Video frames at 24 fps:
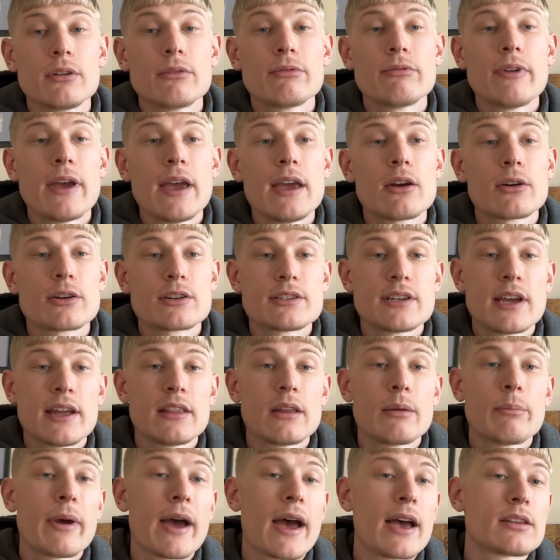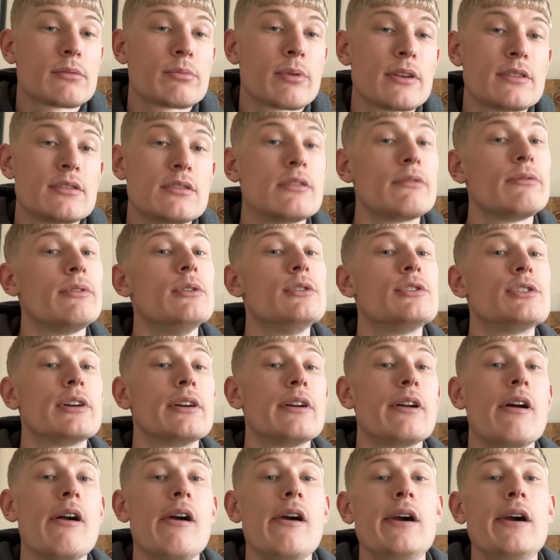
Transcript: fake, or set in the past, present, or future.